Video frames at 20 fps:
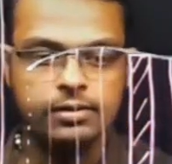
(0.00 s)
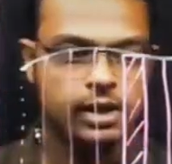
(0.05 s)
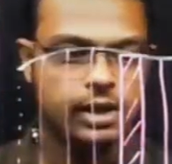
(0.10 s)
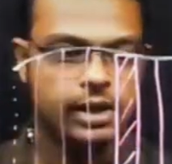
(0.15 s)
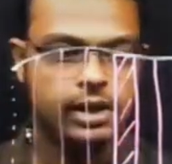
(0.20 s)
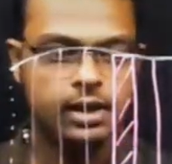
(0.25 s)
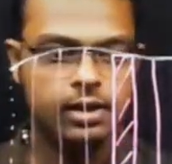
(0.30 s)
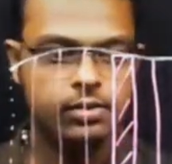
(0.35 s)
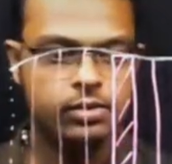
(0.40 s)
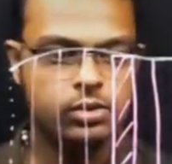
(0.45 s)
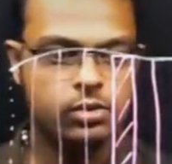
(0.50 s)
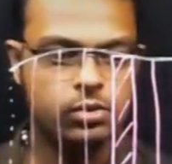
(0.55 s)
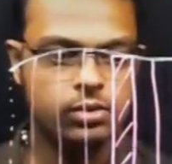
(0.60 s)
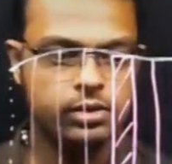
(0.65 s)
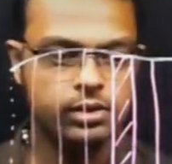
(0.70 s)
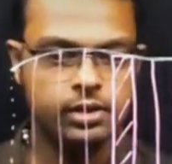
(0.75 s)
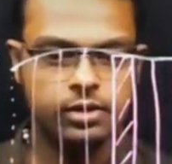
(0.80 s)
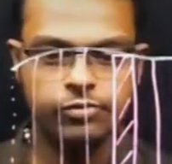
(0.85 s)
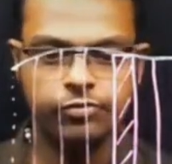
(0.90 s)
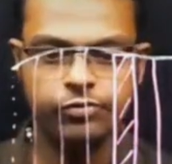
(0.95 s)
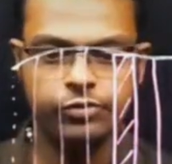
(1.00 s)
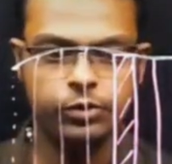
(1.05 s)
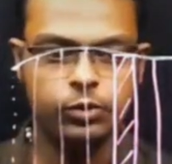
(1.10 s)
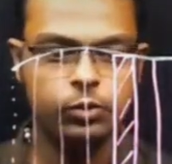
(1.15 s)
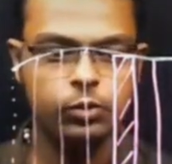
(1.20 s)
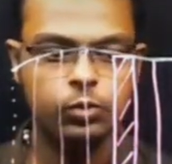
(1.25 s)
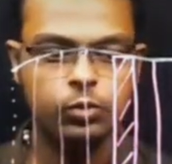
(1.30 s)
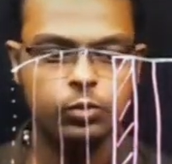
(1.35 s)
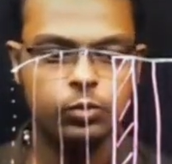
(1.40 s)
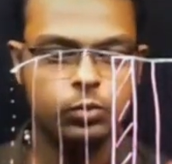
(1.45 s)
I have drawn here
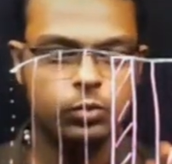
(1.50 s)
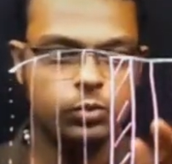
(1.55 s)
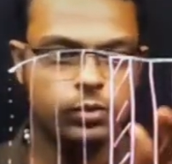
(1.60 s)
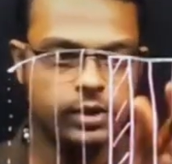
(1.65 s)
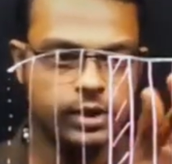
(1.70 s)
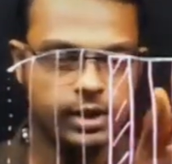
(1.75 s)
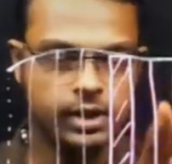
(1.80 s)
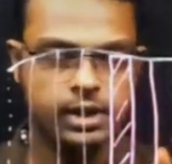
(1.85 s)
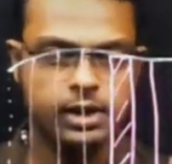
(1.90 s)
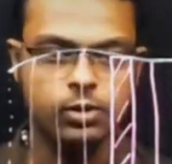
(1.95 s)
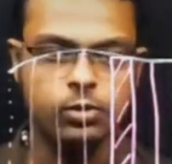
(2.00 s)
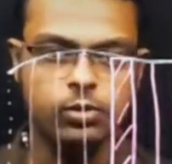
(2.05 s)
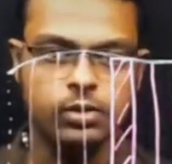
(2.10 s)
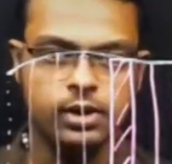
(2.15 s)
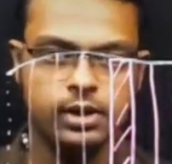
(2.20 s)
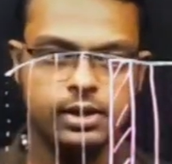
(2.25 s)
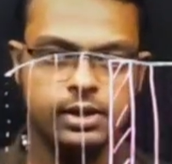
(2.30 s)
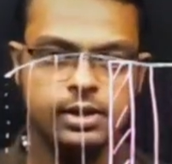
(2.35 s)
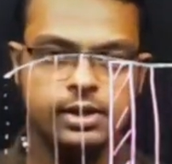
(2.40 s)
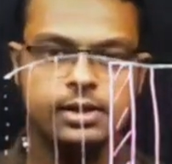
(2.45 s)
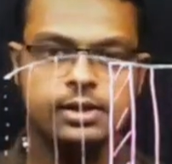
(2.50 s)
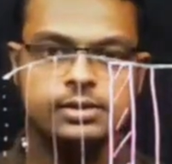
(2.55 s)
few area only.